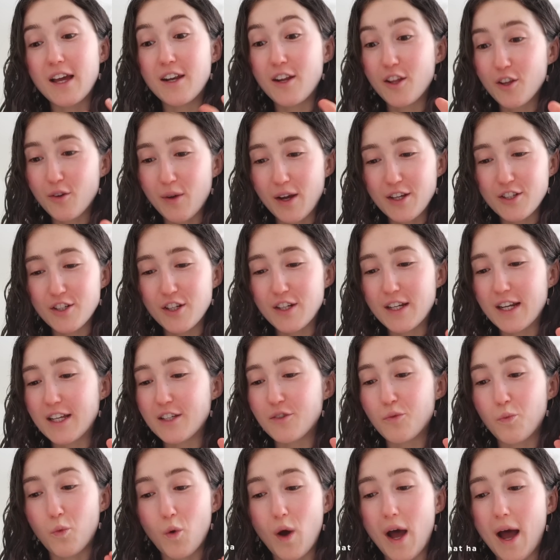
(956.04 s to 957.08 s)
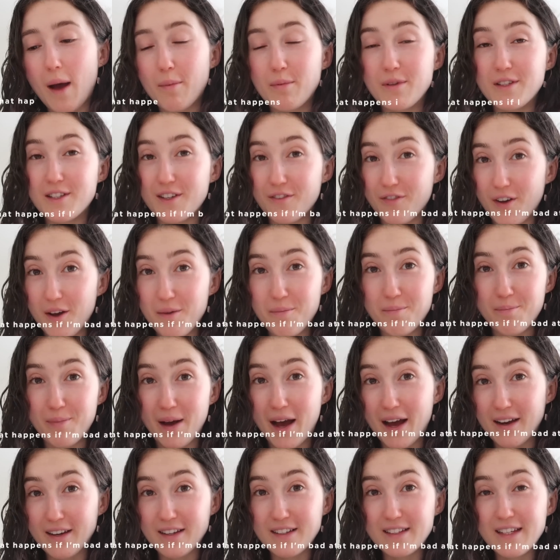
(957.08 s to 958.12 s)
Another question is, what happens if I'm
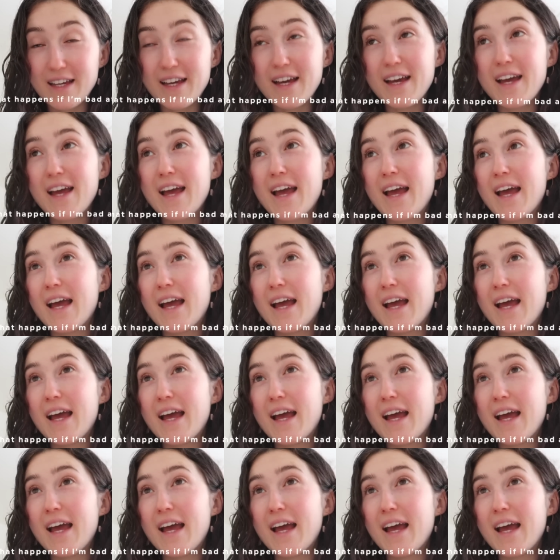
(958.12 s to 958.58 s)
bad at it?